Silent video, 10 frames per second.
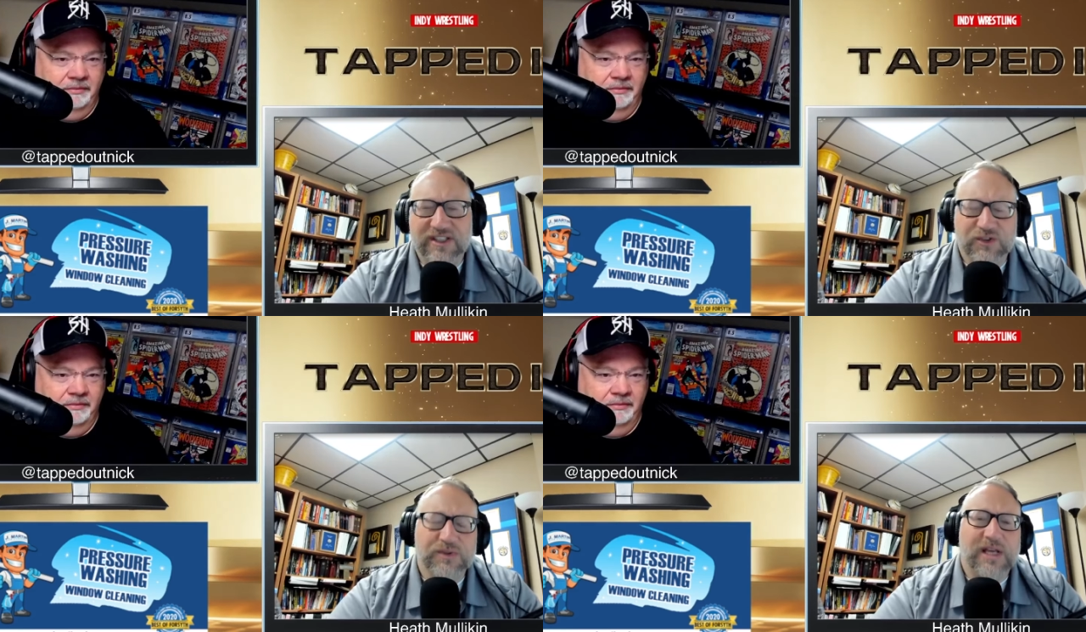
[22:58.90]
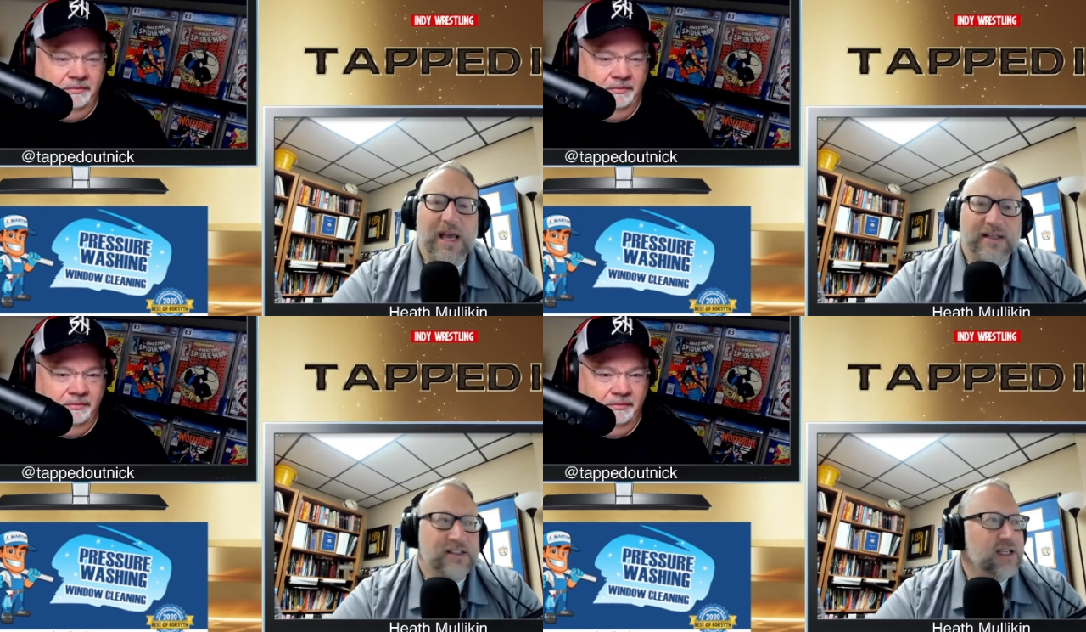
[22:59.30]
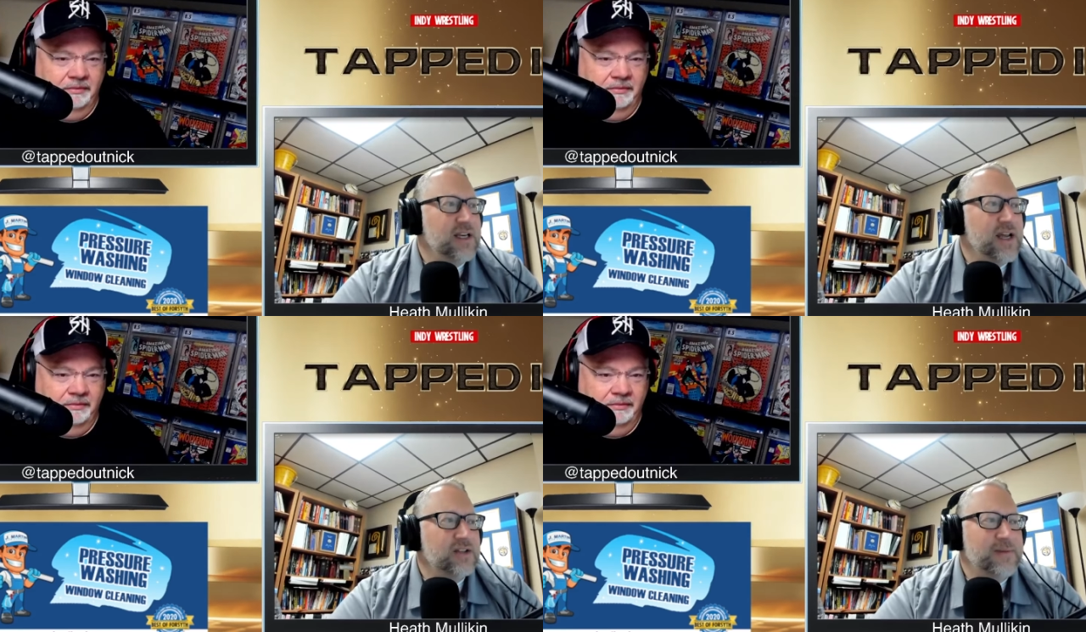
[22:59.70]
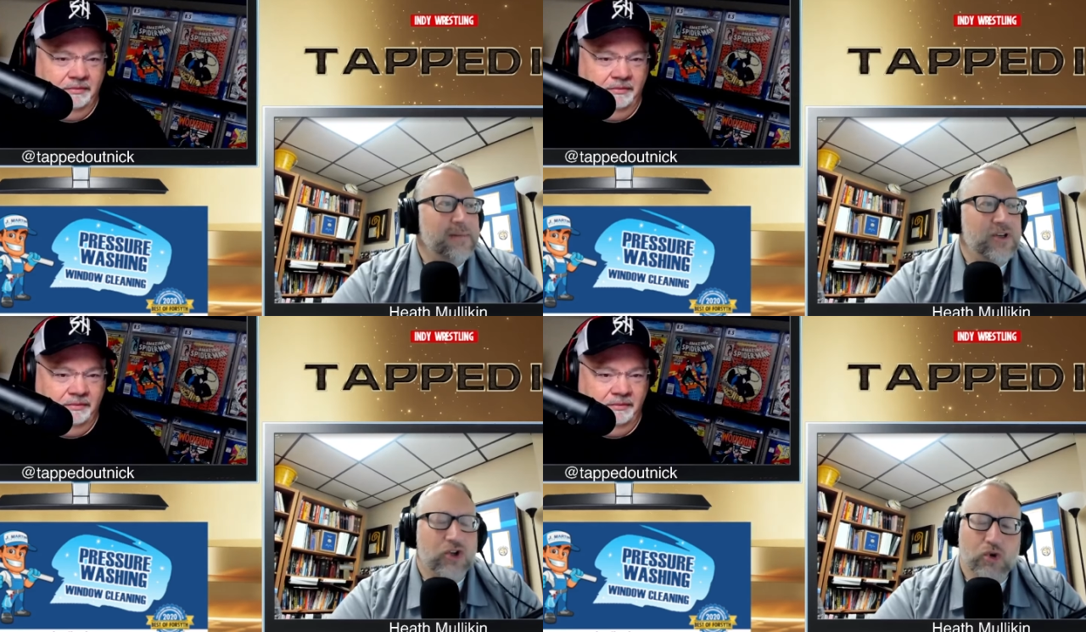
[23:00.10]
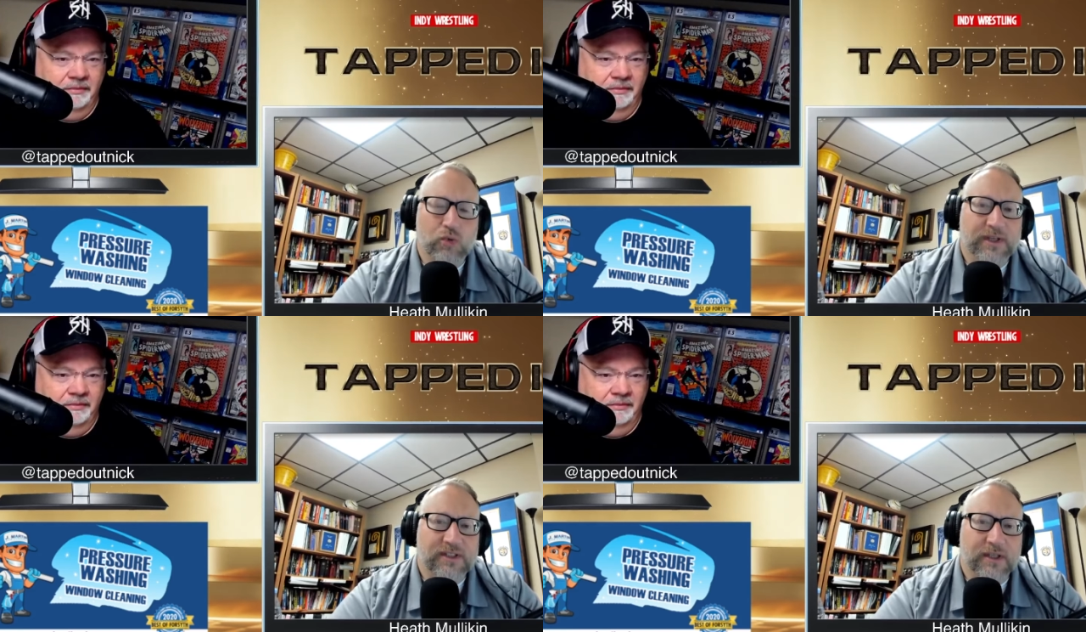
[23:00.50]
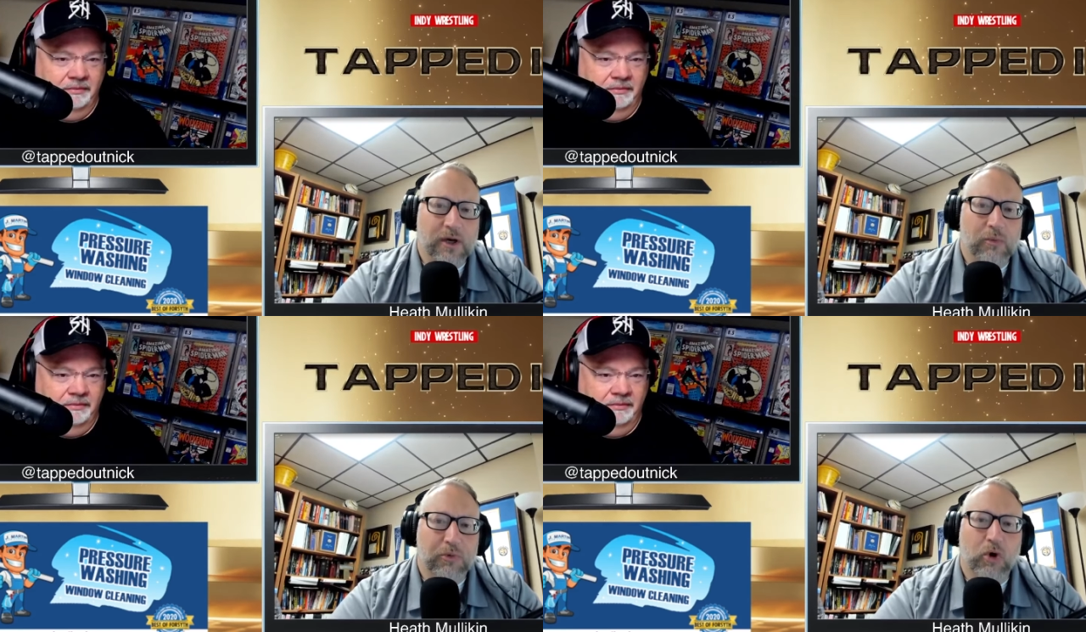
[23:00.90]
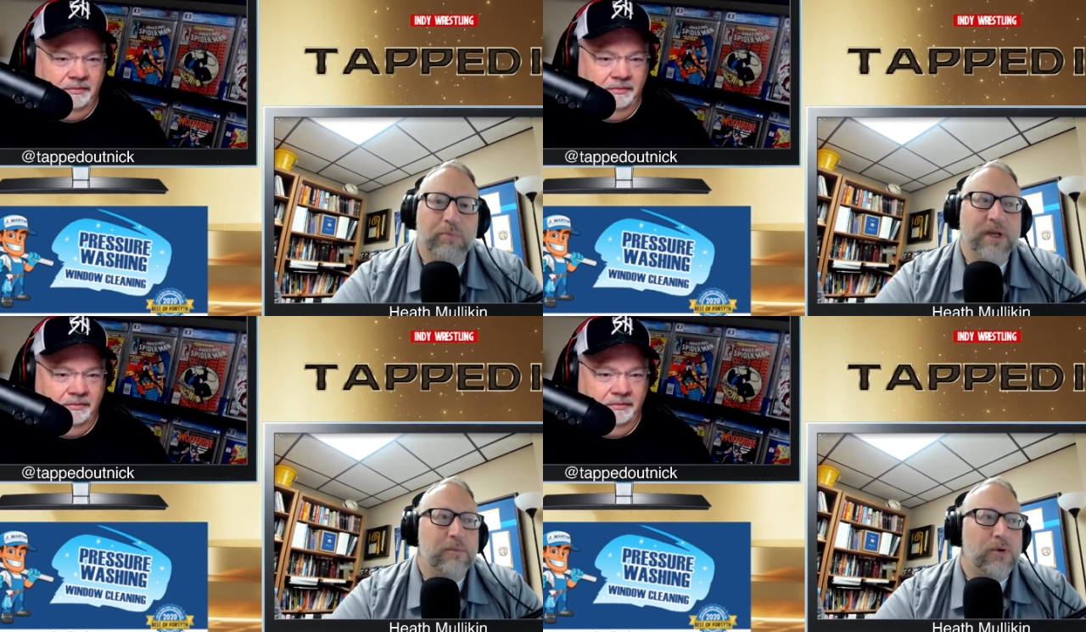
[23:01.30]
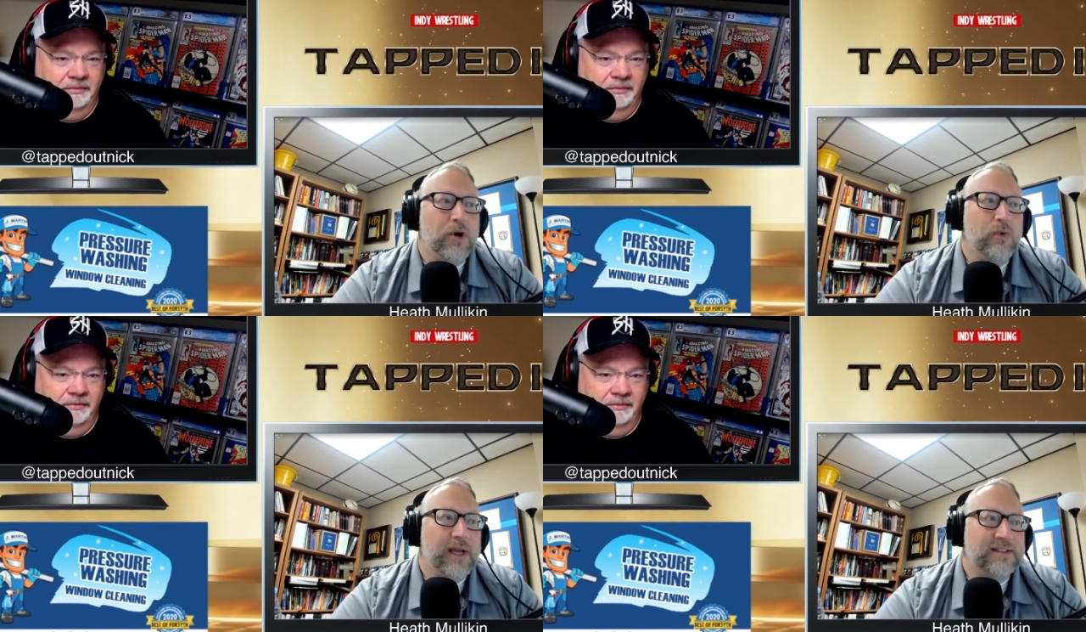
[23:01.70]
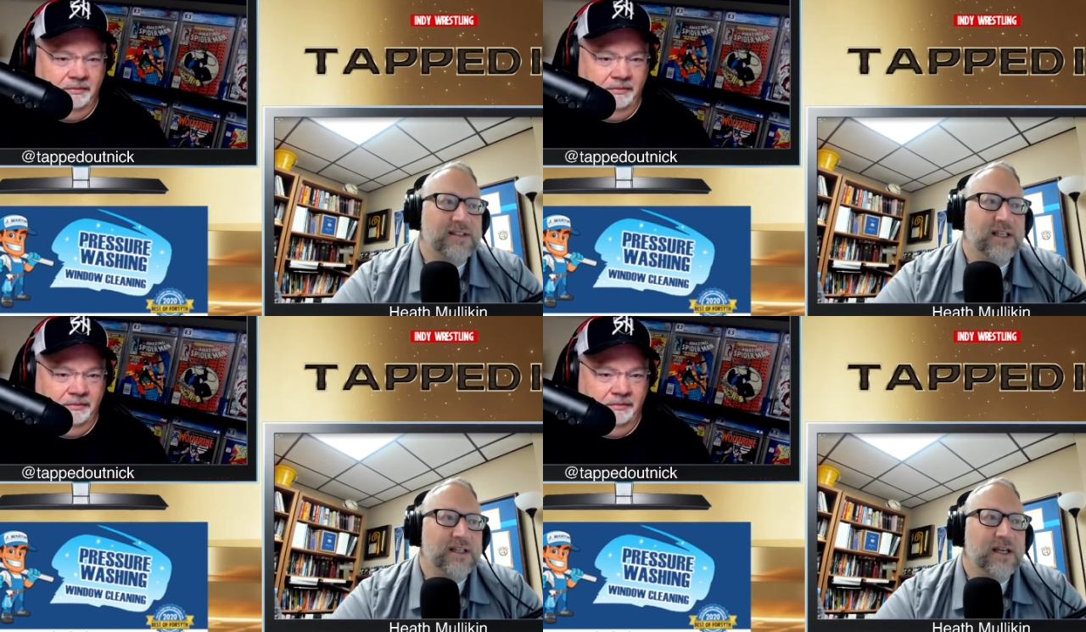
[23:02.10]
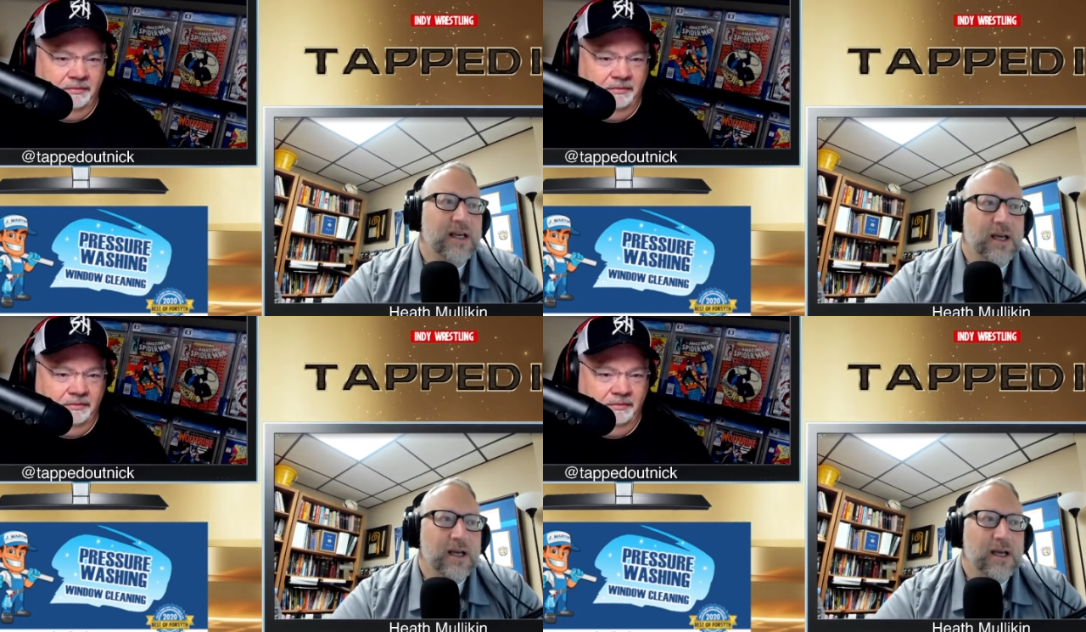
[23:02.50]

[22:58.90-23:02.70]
Speaker 1: This was actually announced maybe two weeks ago. Bullpen Pro Wrestling.